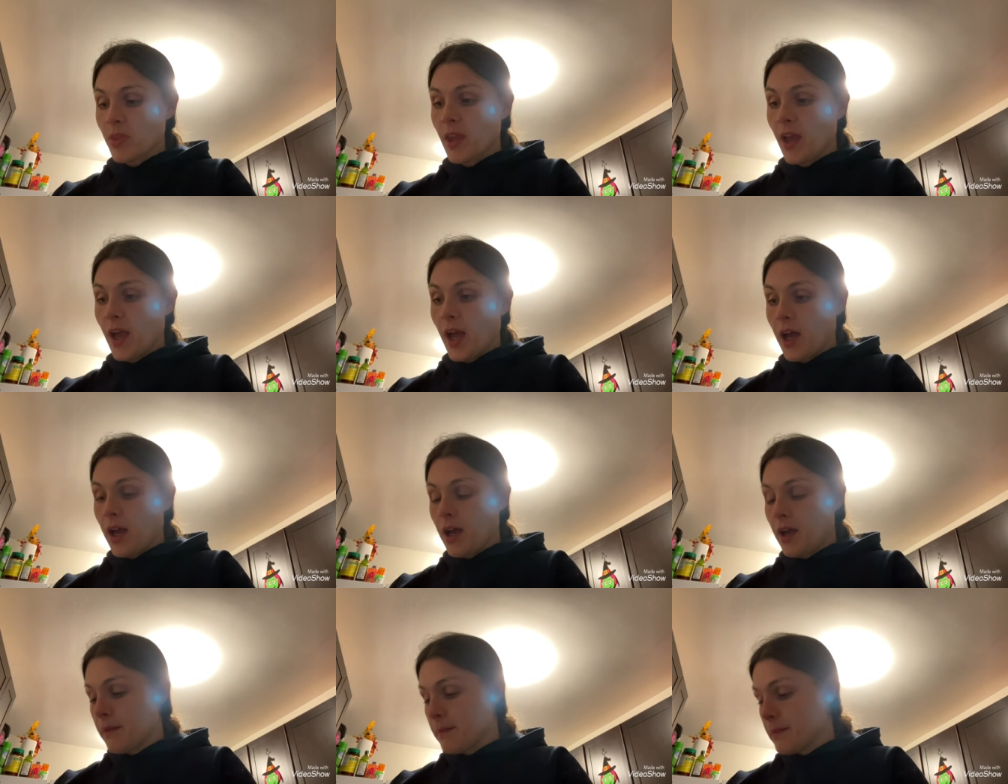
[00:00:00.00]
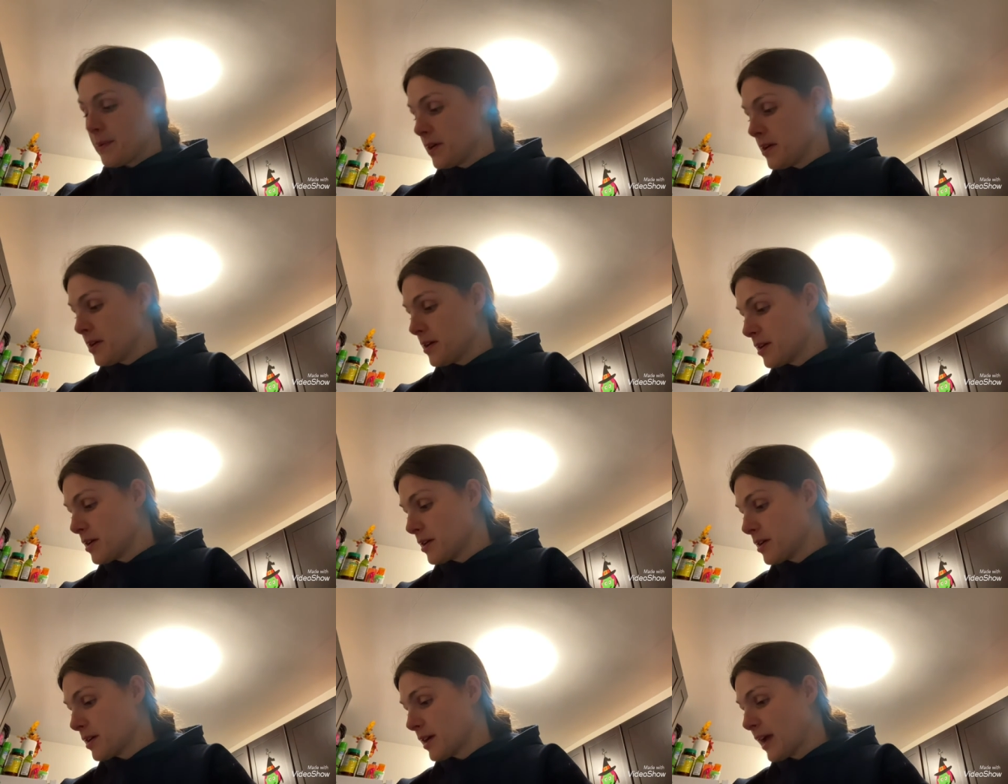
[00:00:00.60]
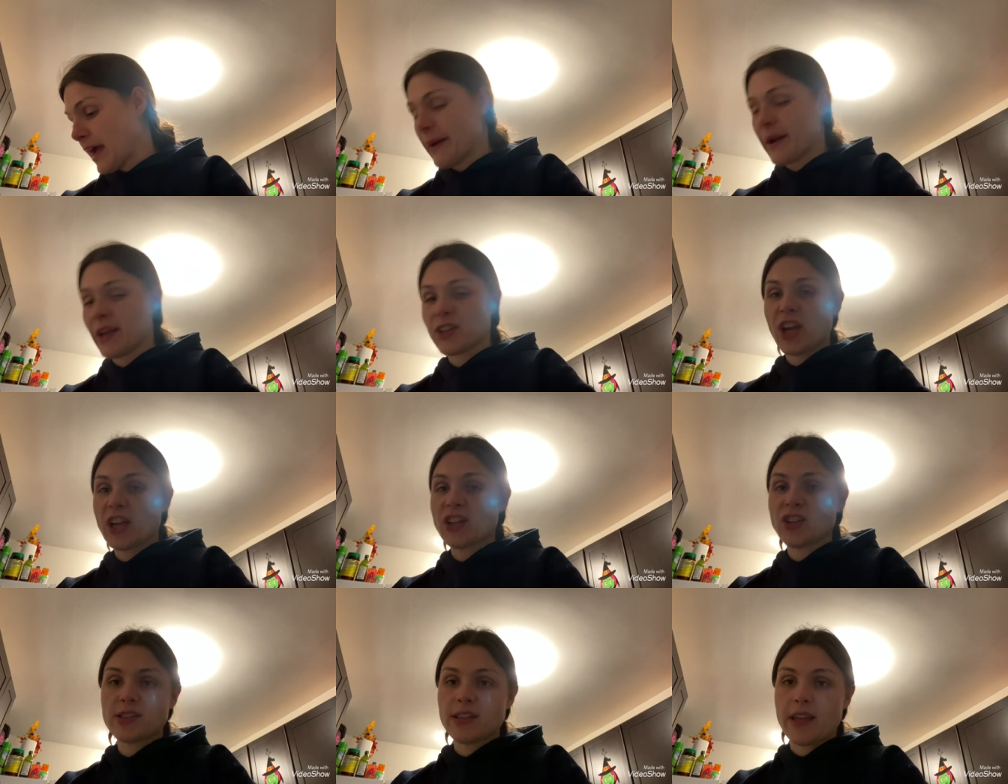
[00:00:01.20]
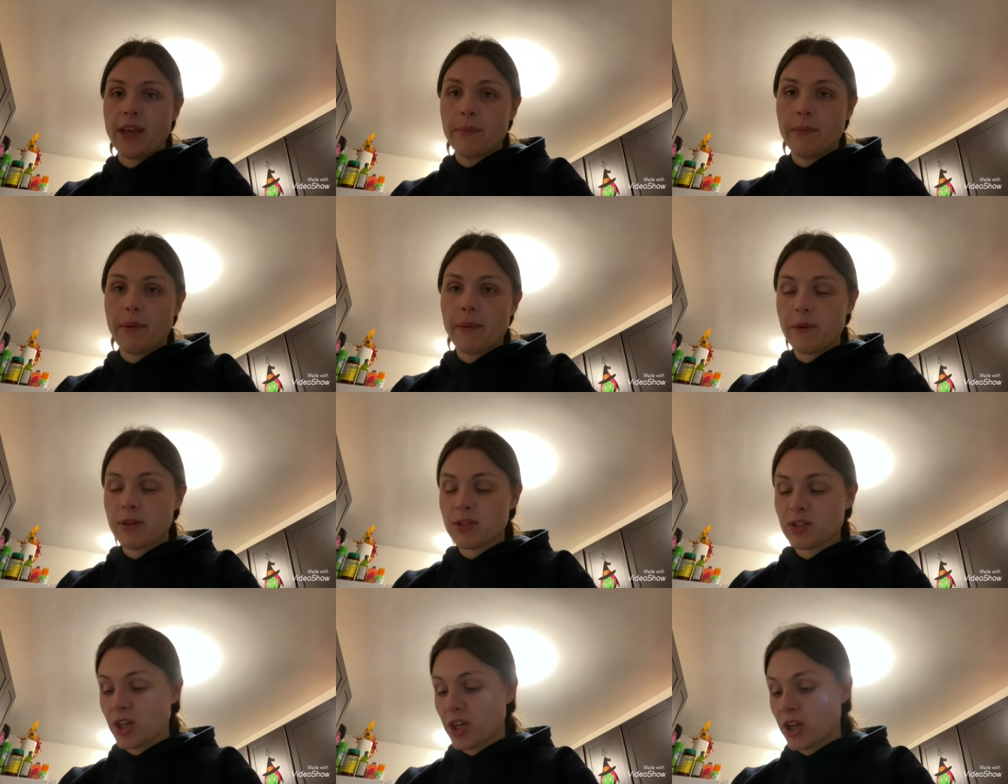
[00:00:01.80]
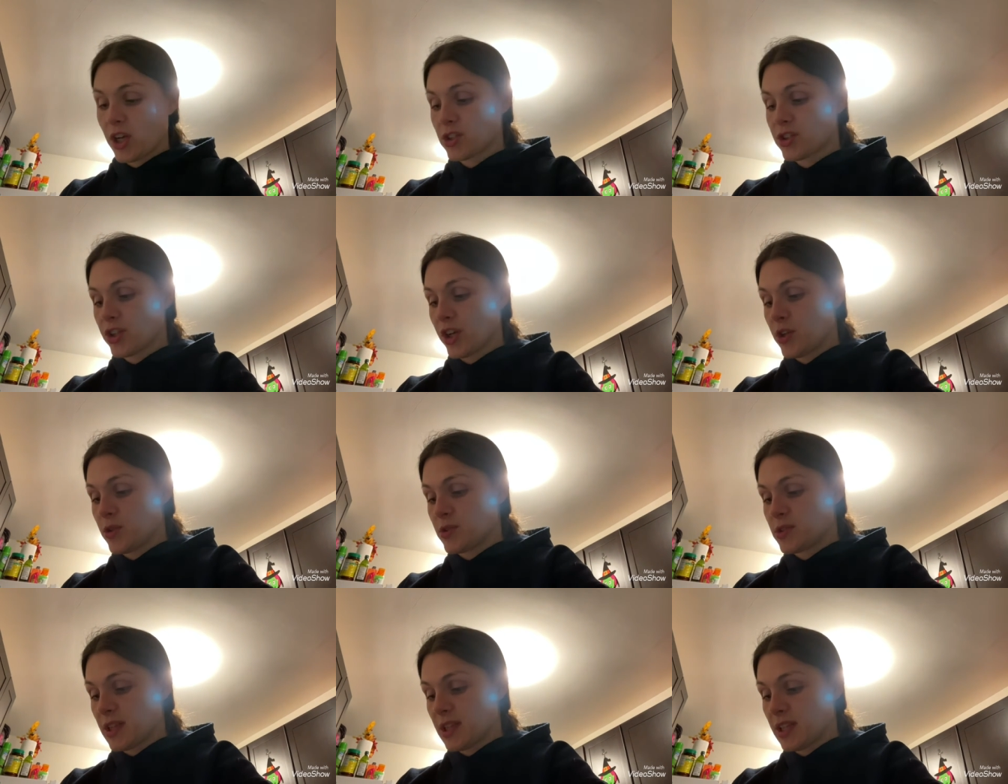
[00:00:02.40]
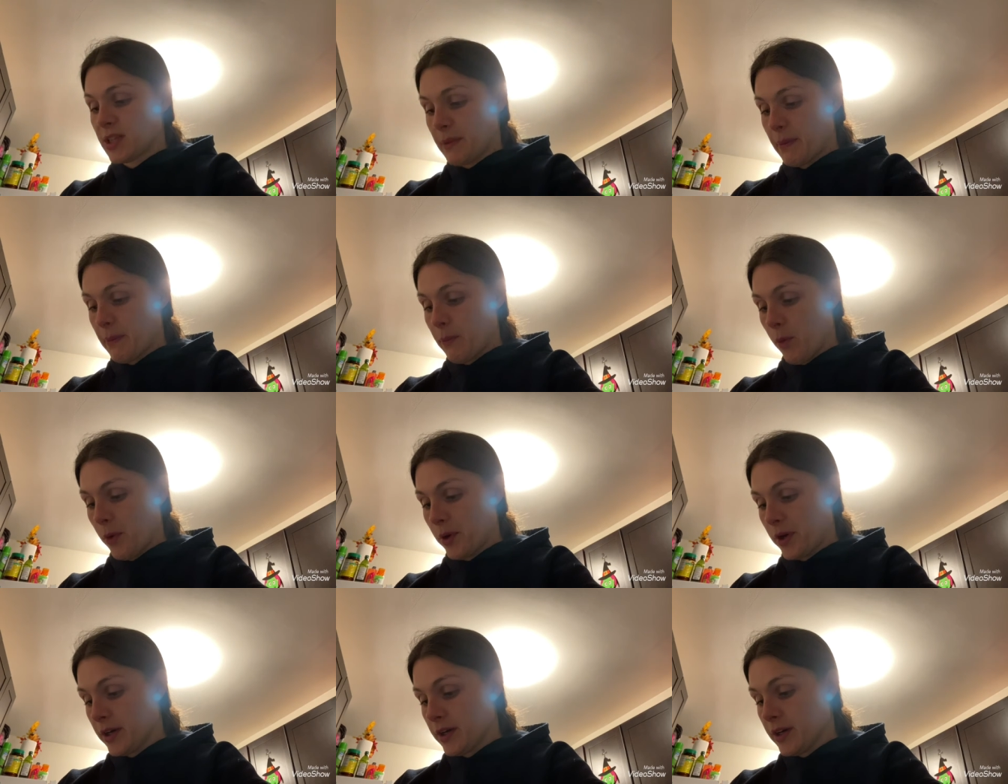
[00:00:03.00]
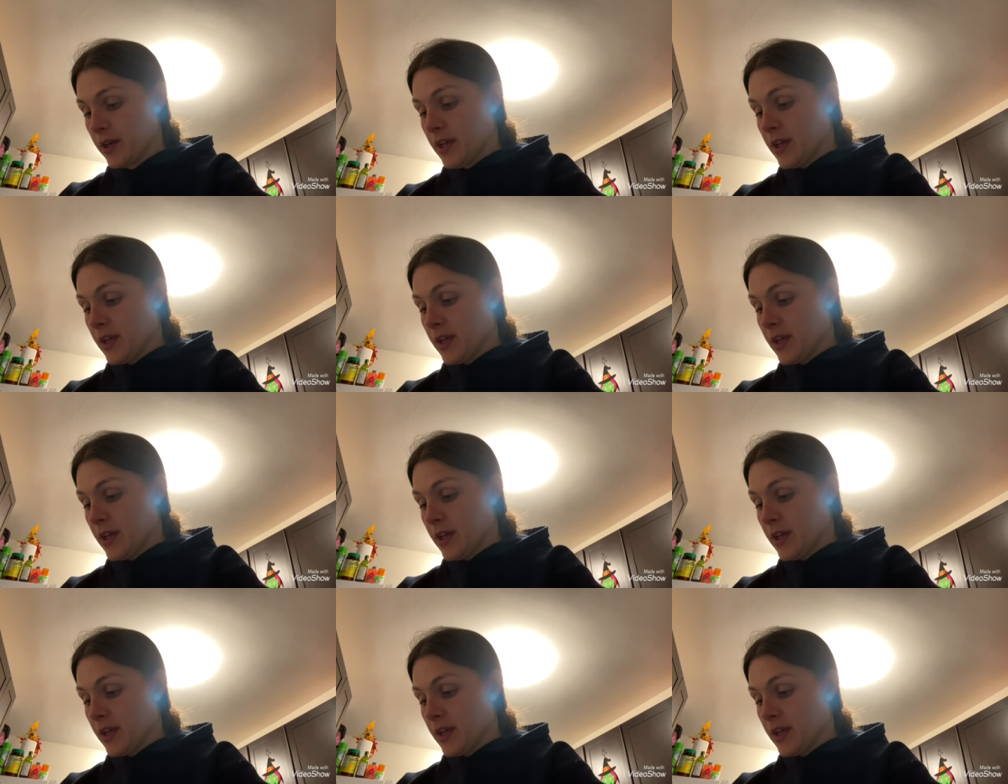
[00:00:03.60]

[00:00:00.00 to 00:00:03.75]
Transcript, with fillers: um, I, I just am. I'm just gonna start using a little bit more.